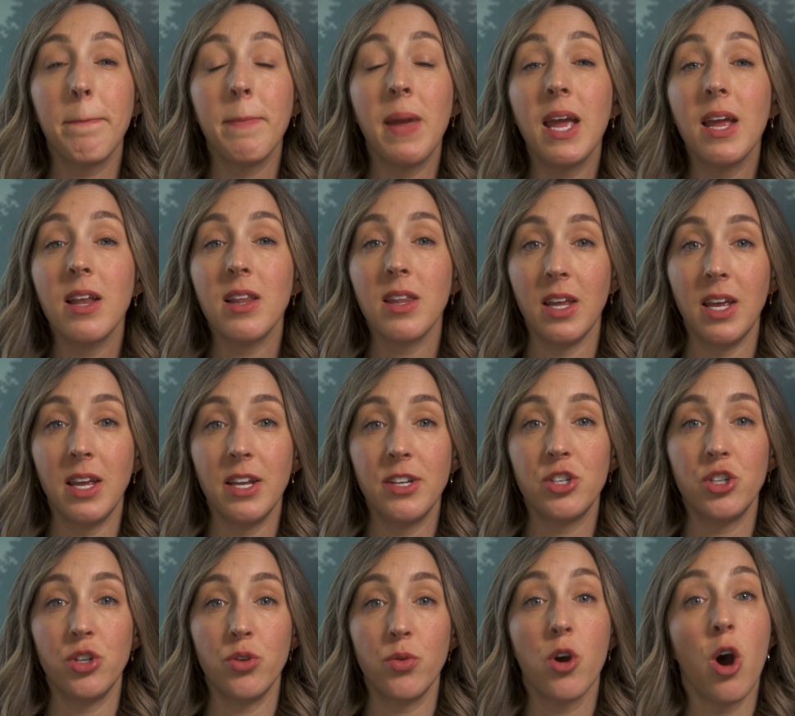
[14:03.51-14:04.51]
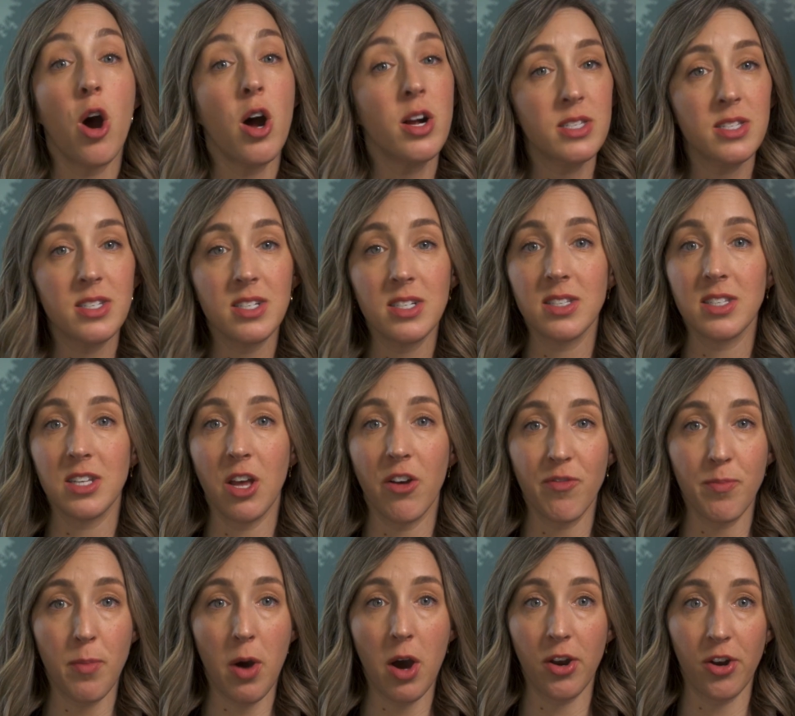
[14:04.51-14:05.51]
may lead to constant
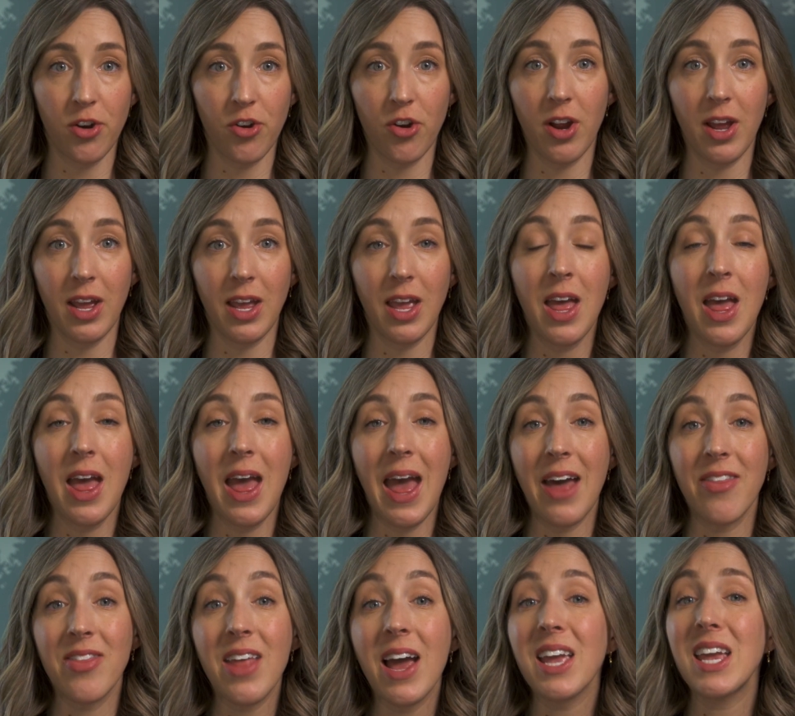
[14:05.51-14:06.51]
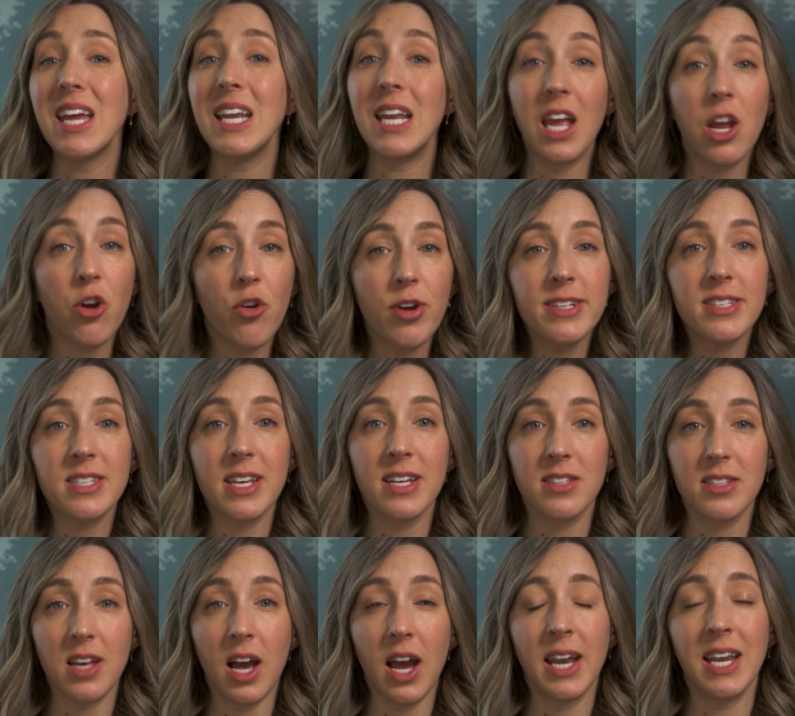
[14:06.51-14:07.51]
self monitoring, and that can increase
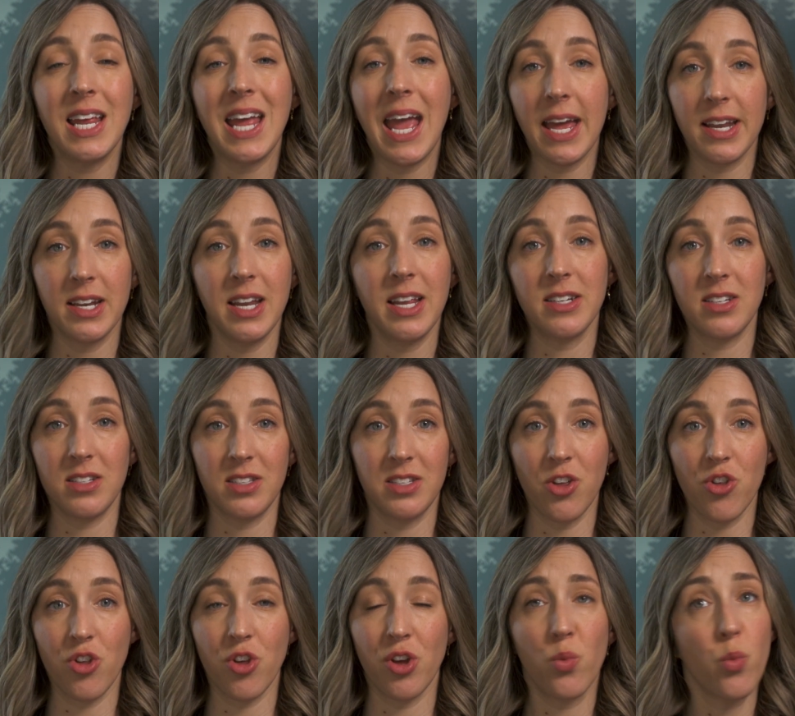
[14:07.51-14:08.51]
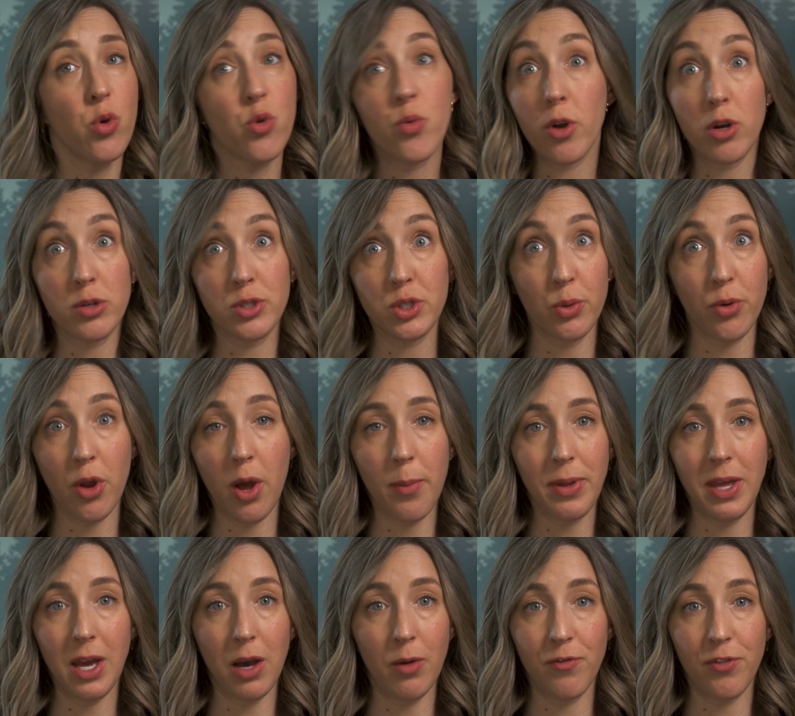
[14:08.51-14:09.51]
anxiety and indecision, which would also not
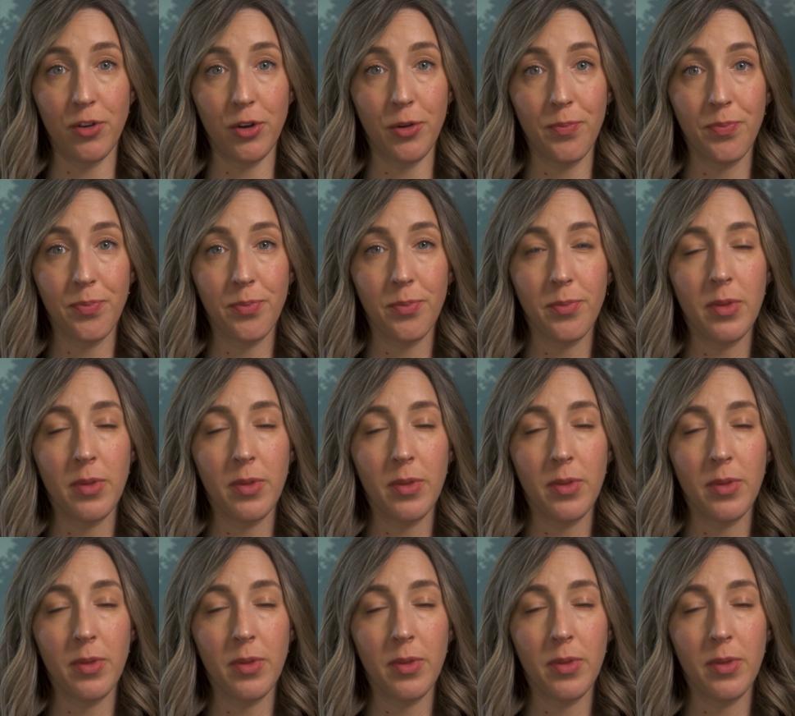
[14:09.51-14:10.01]
be helpful.